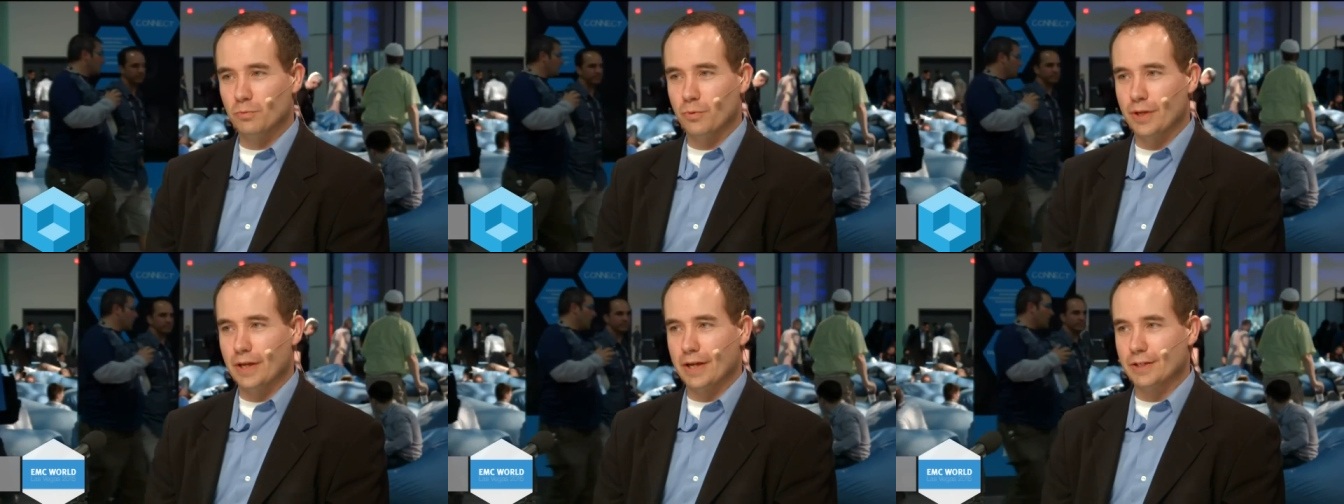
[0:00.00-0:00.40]

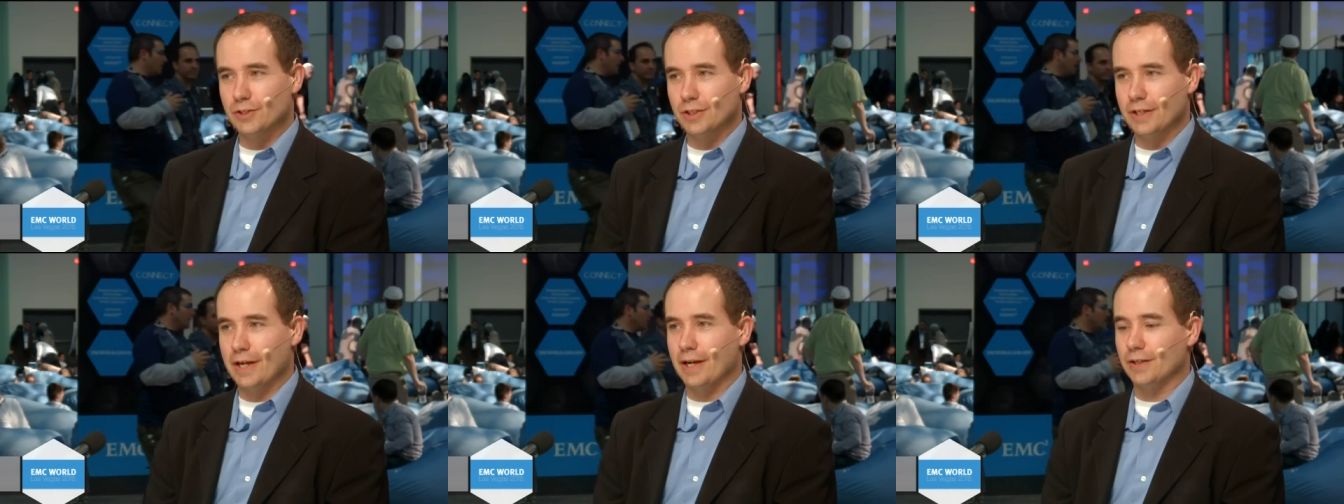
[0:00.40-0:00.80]
we
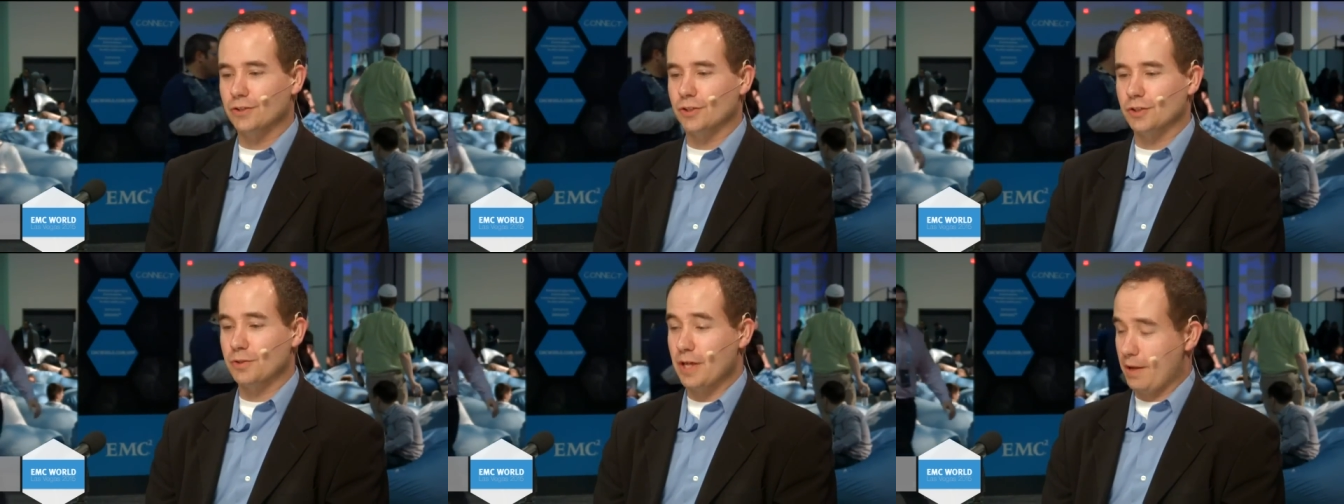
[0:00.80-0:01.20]
actually had
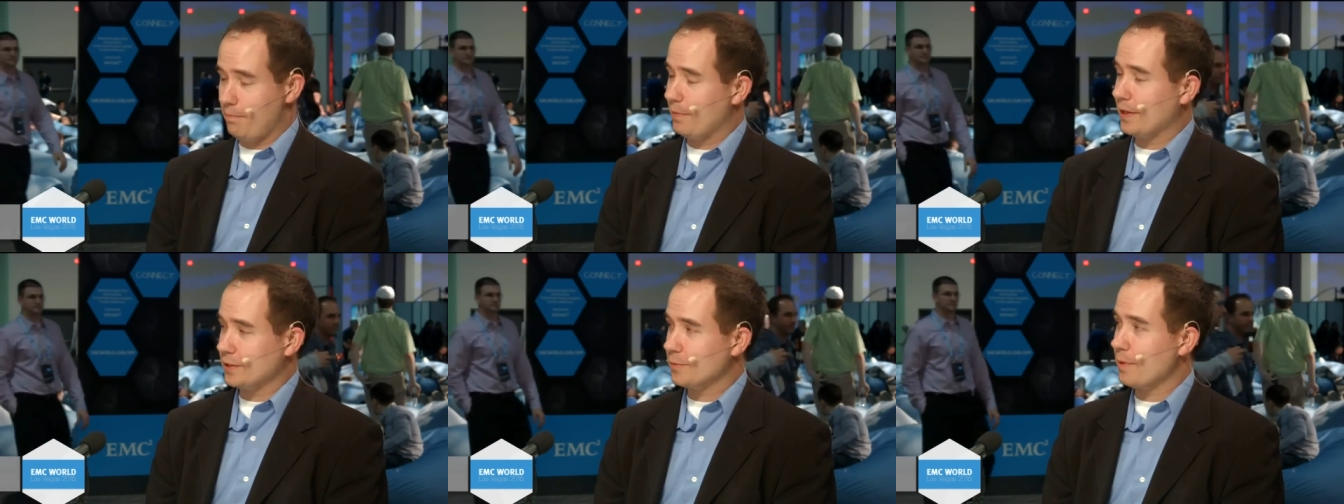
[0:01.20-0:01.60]
just
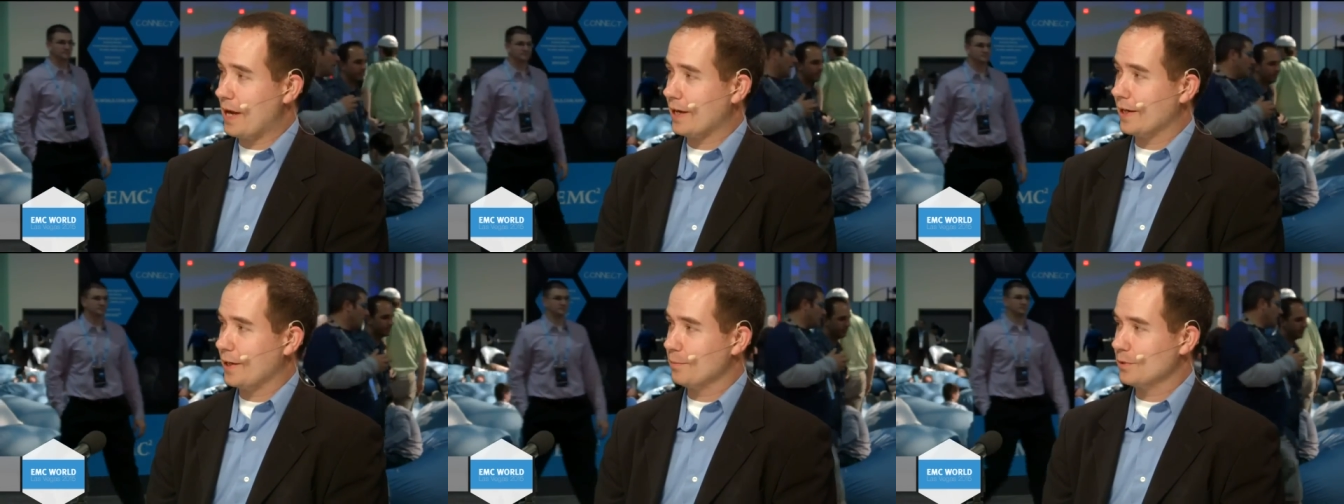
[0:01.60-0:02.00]
tape-based
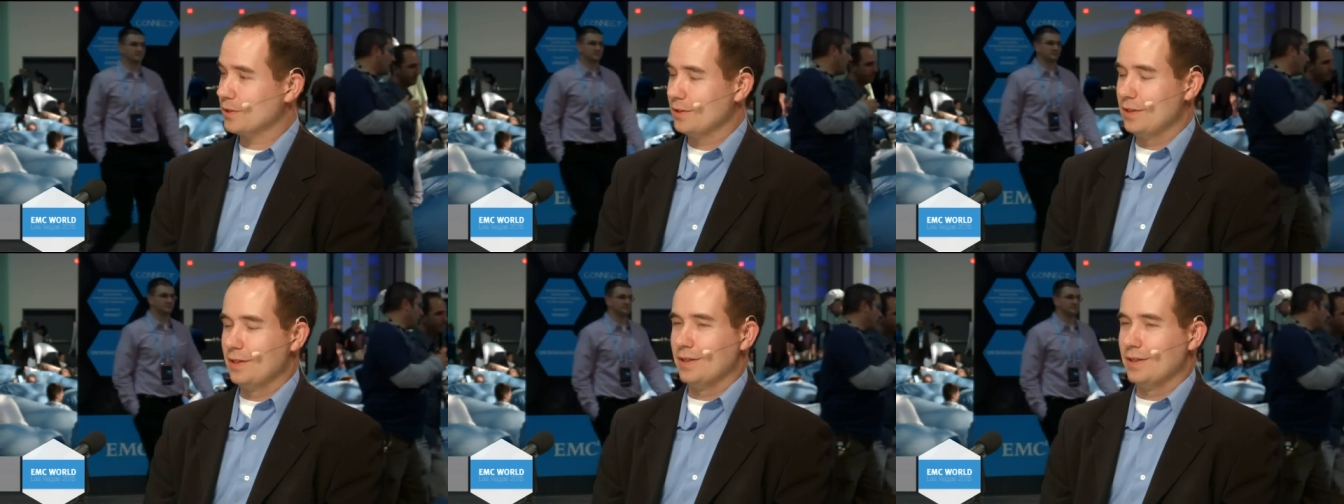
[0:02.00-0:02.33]
backups.